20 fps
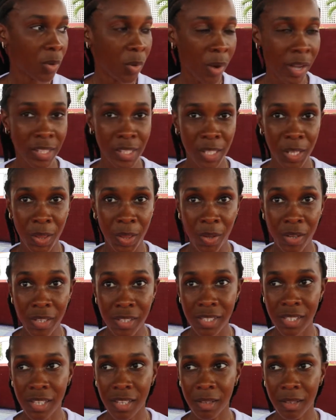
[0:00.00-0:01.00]
quite a lot,
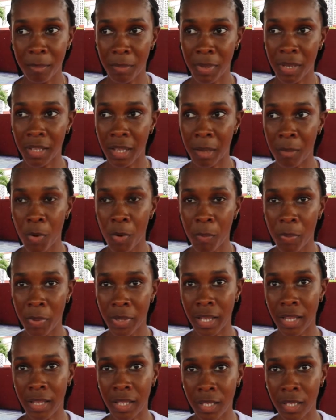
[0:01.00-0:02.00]
but I'm
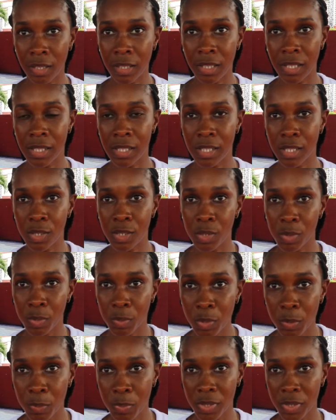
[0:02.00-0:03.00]
hoping that they could continue
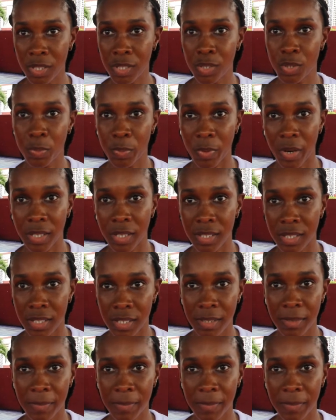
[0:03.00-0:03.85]
to put it into practice.